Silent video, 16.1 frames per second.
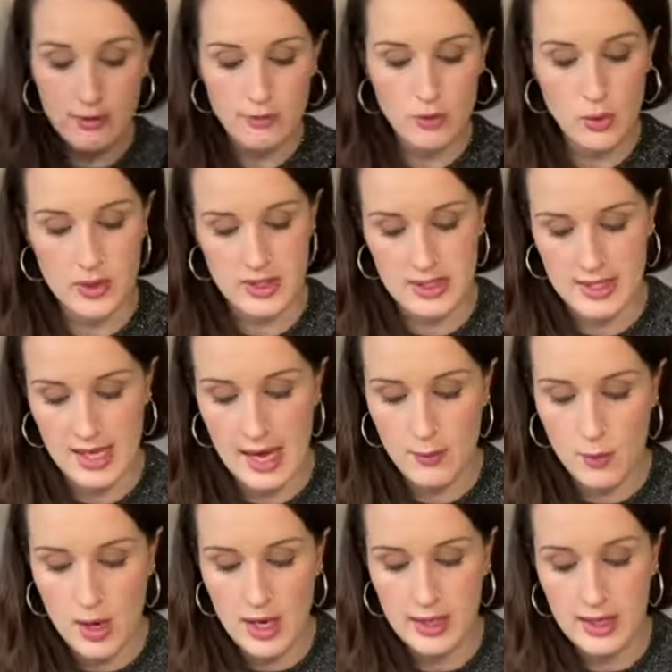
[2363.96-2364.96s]
forward to that
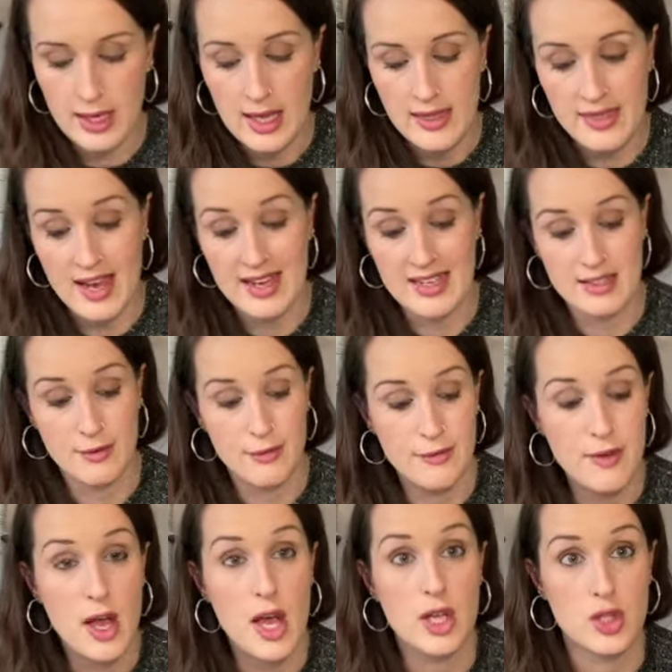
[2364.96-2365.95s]
one. That is the
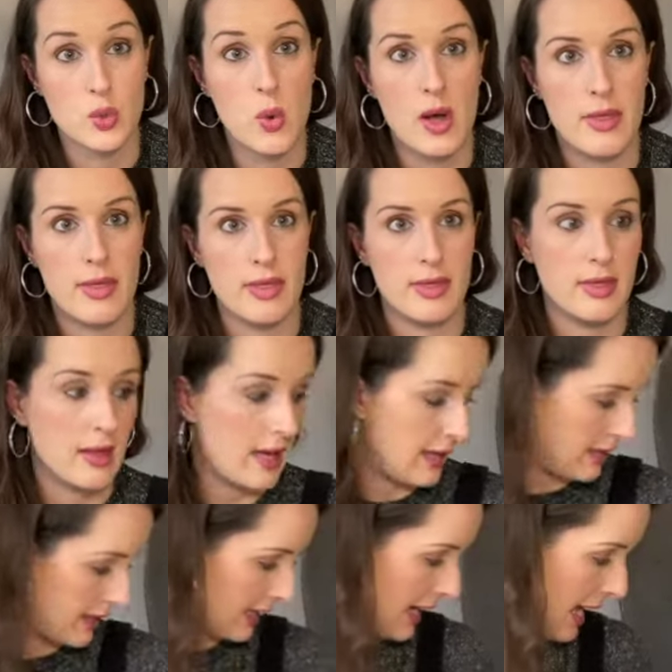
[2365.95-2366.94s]
first one in
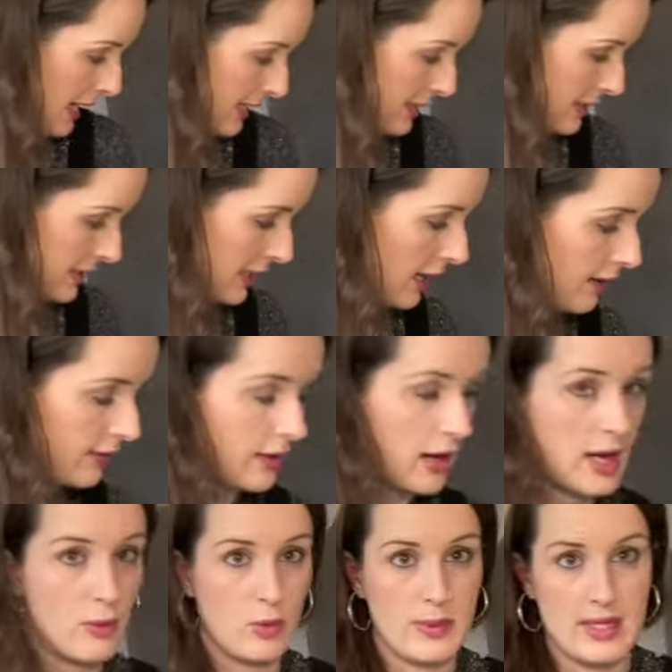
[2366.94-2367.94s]
the calendar that
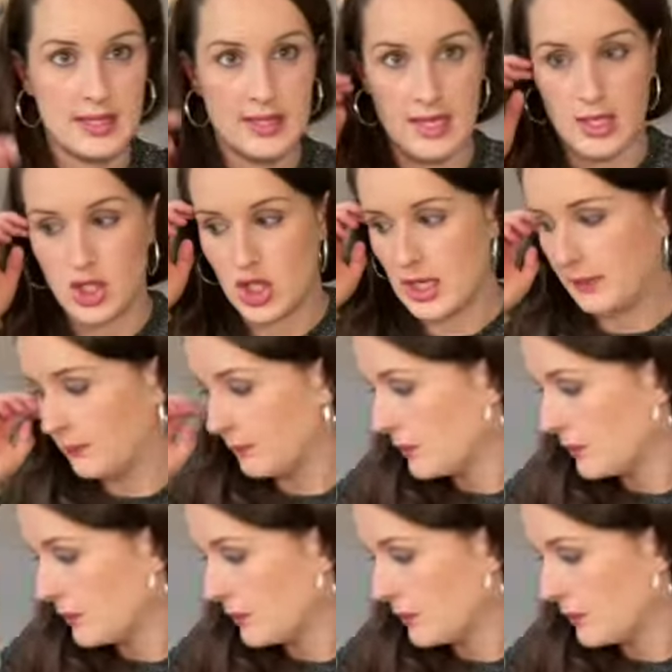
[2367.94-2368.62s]
I will be stitching.